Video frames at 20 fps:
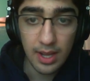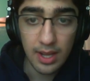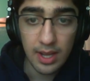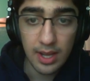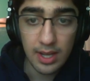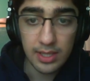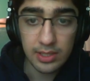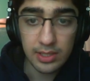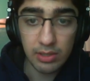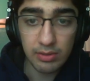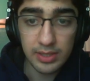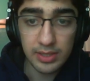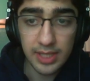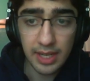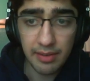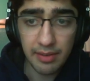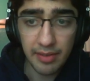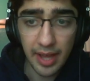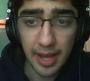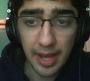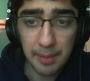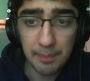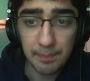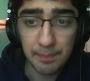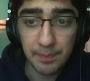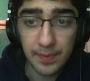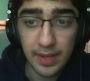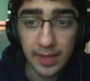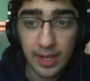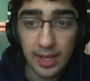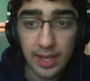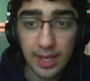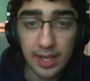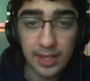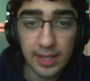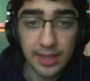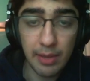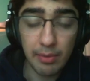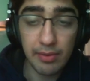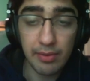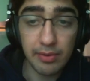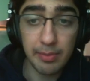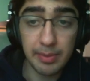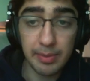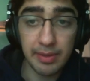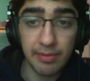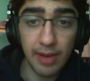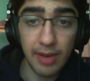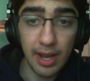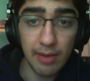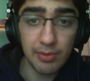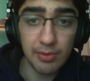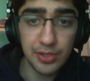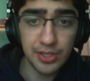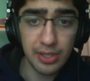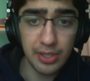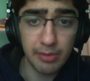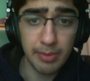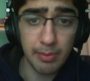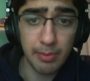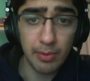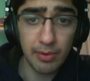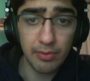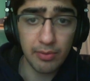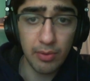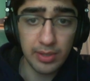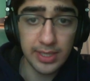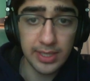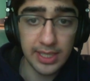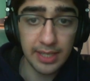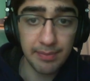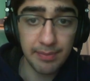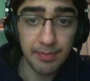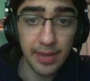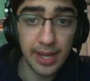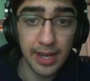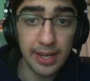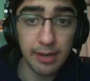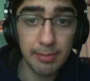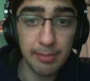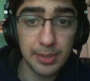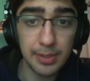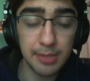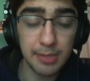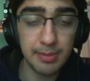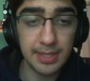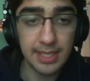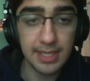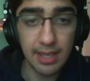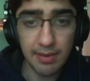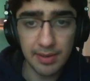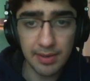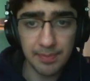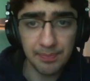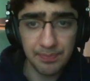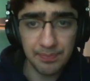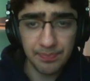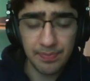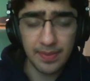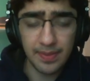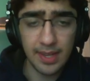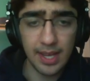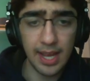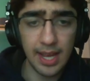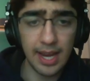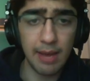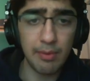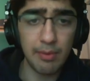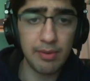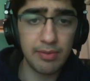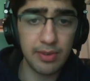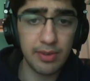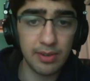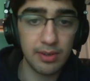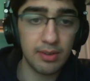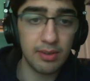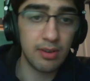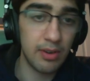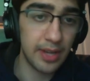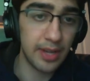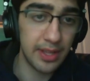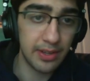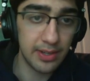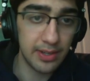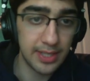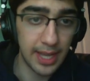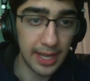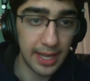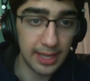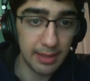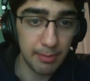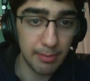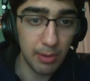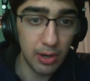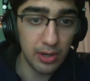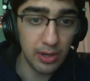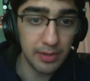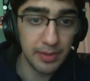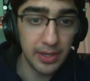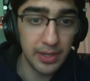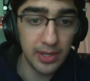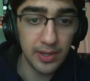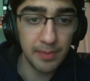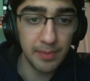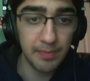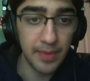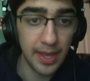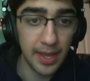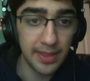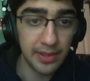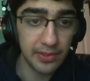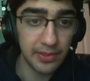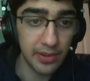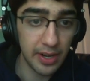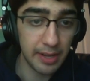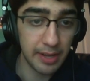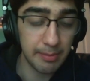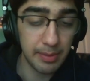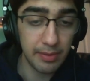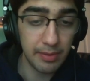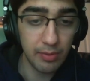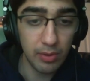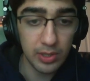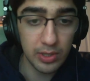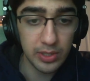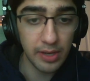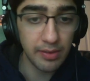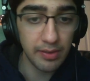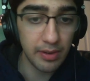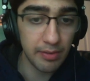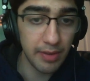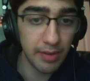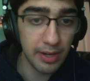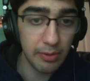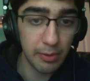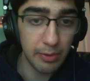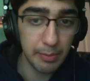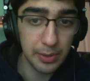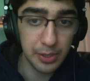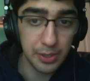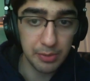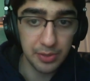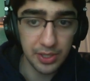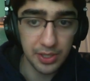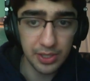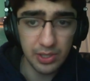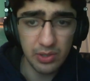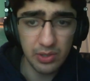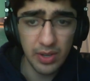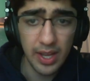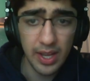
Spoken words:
So instead of that, they went for b5, which is a little bit more forcing, and here bishop b7. And I went for, okay, they're attacking the pawn here, and they're threatening b4, so I have to defend it with bishop g2.